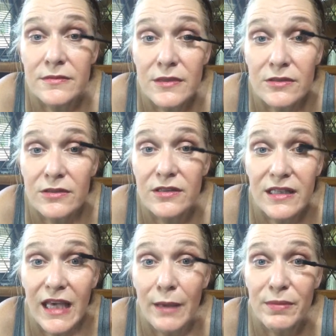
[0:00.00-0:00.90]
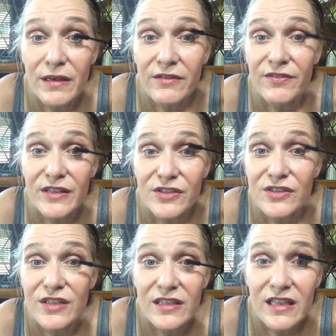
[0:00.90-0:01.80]
I'll do the gaping
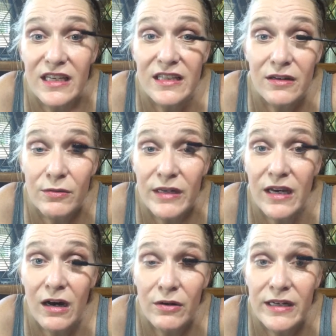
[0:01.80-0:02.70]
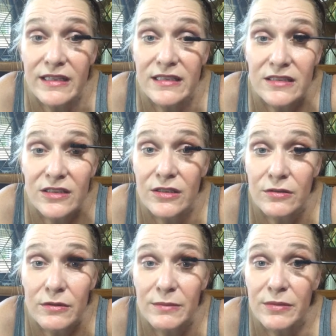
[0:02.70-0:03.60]
fish thing that we always do
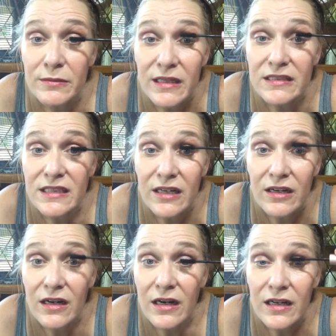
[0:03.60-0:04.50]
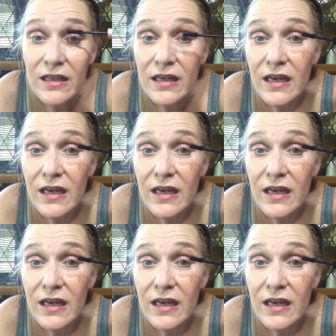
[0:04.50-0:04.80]
when we put mascara on.